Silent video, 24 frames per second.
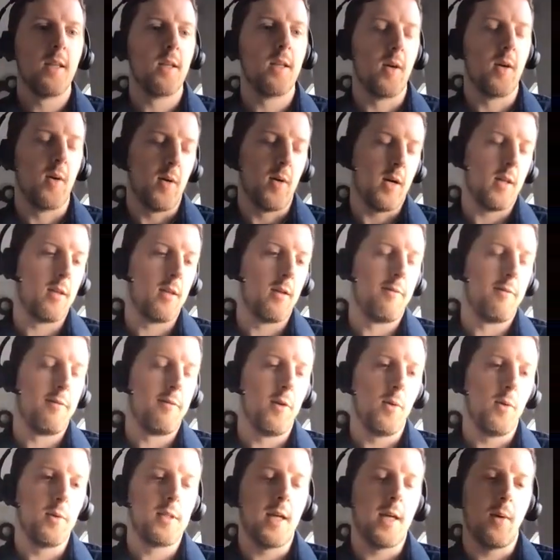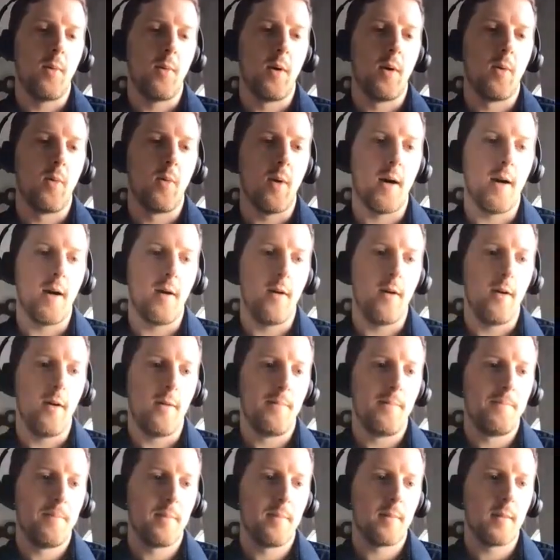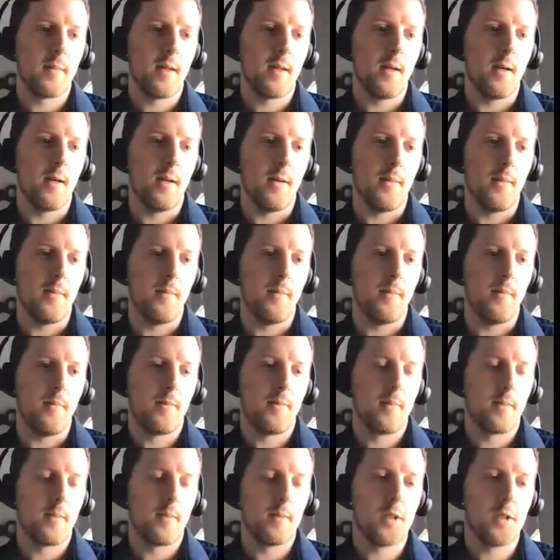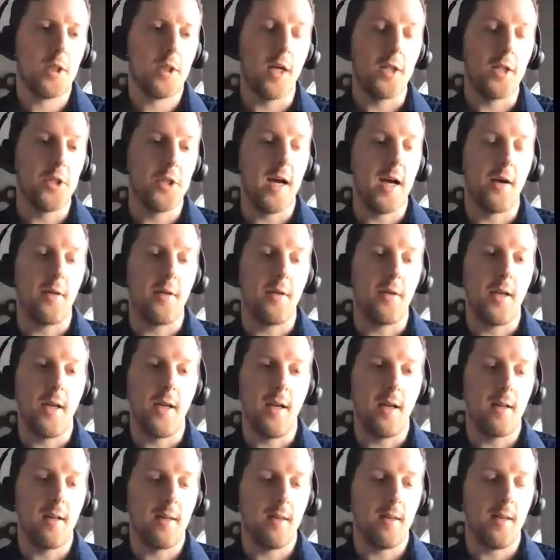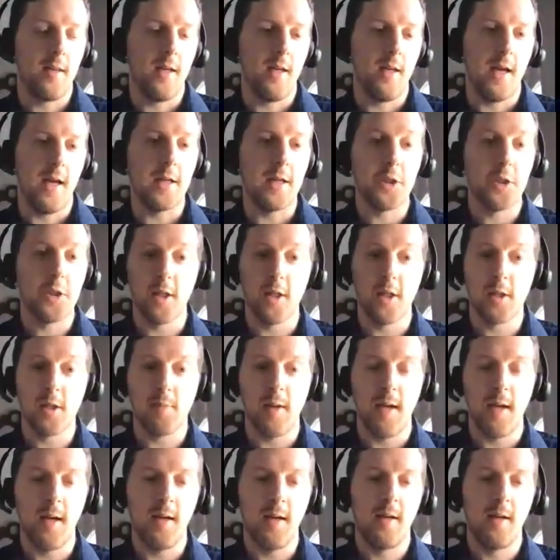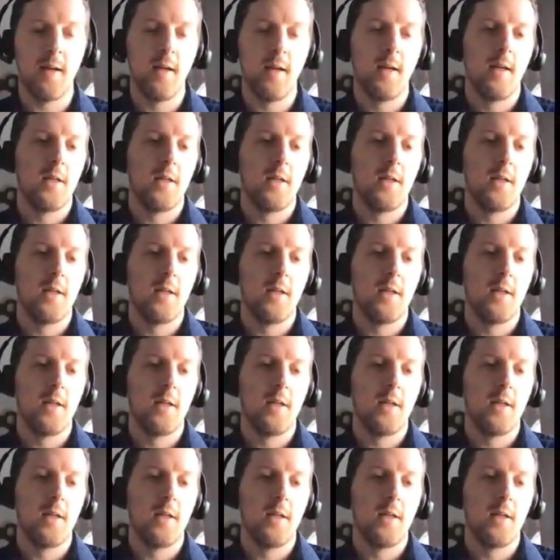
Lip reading: There are other fuels that require um, changing how the engine is made,